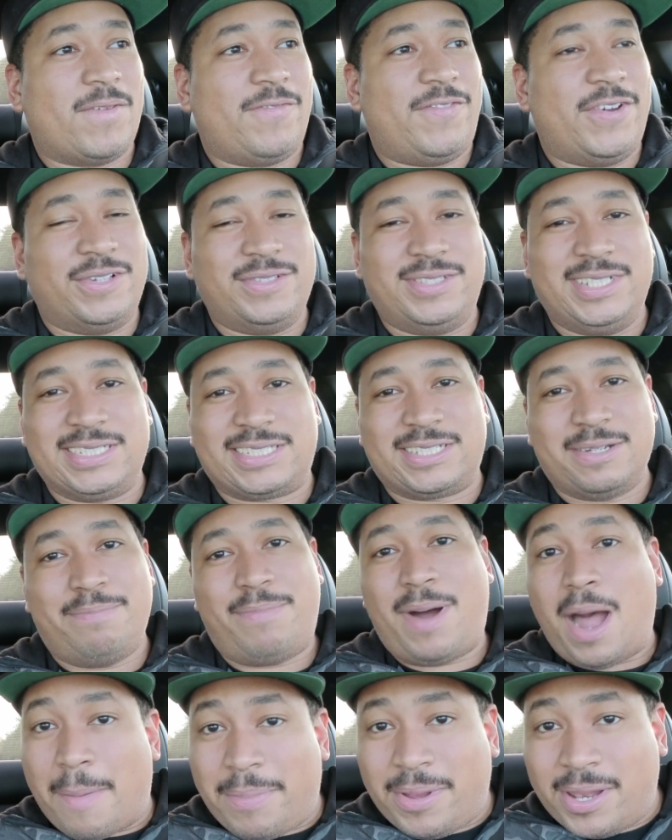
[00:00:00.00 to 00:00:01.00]

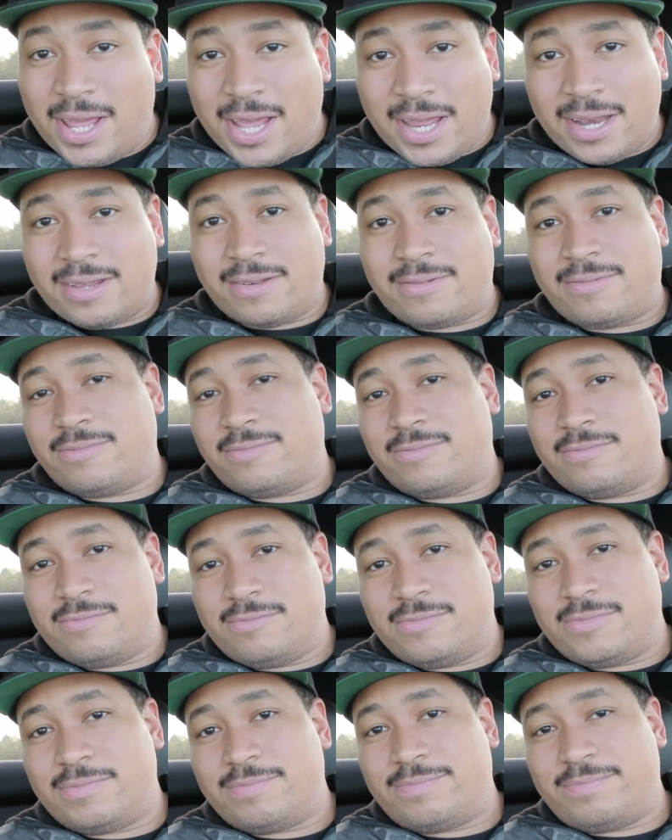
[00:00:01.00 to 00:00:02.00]
discombobulated.
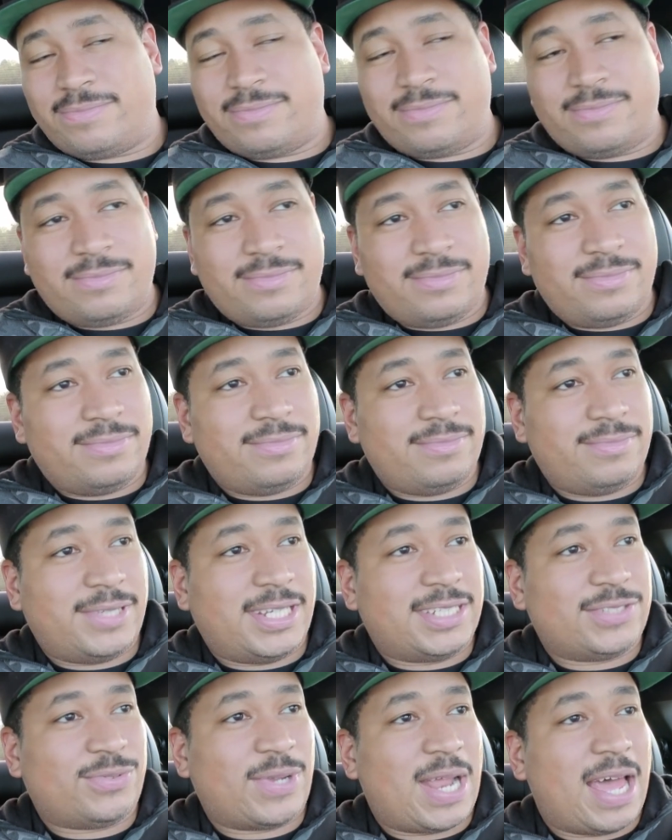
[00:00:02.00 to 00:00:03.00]

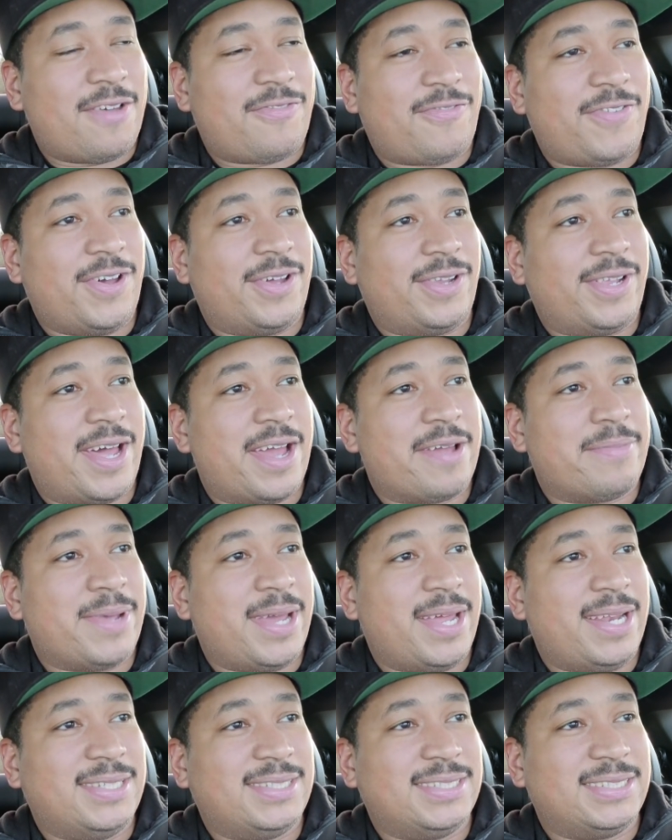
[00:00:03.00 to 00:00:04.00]
That's what I felt like,
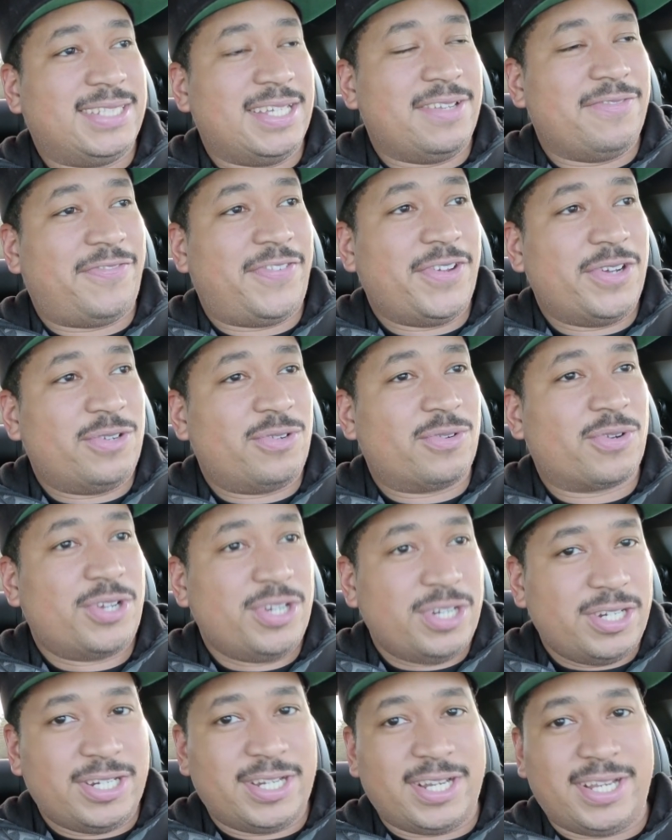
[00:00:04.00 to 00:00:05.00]
man. It just didn't feel
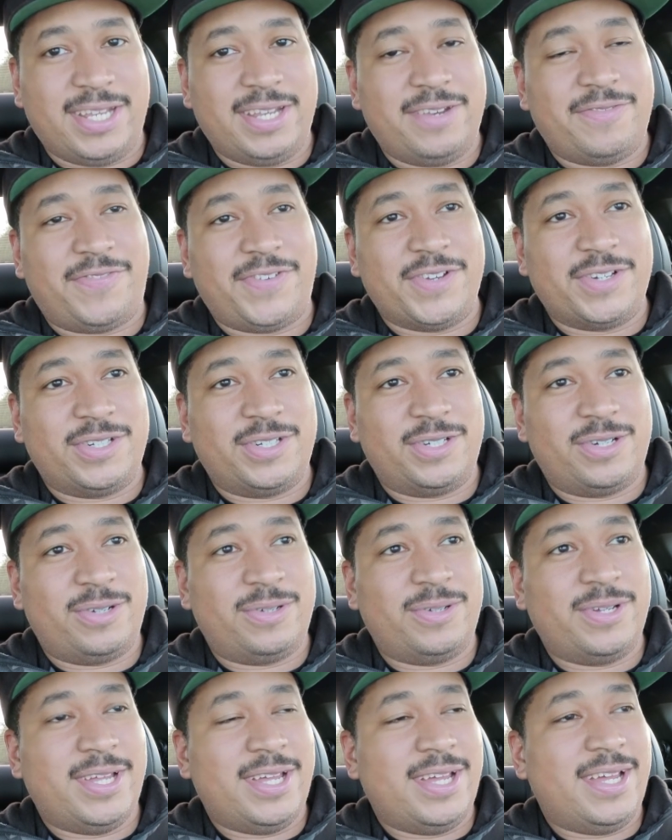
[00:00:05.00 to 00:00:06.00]
good. It didn't
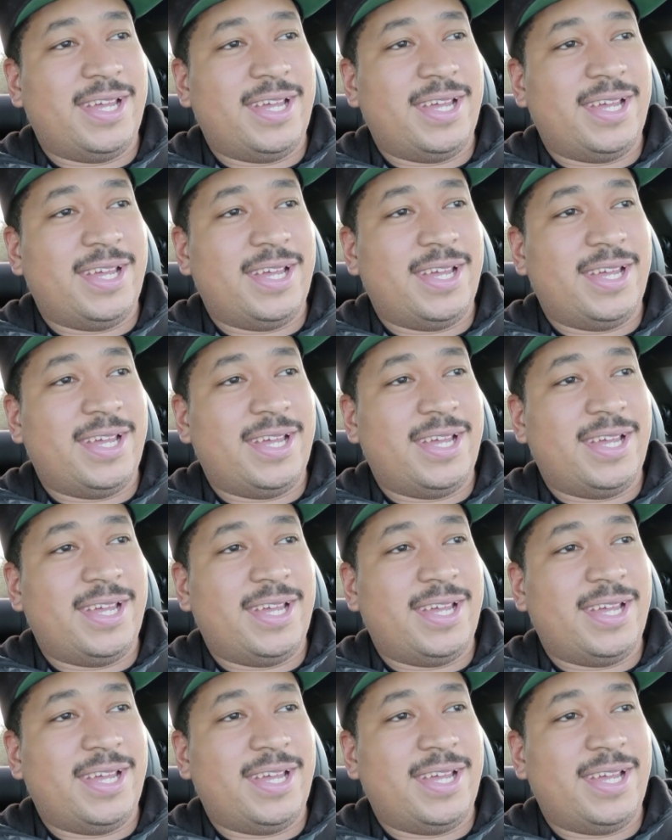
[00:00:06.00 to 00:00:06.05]
feel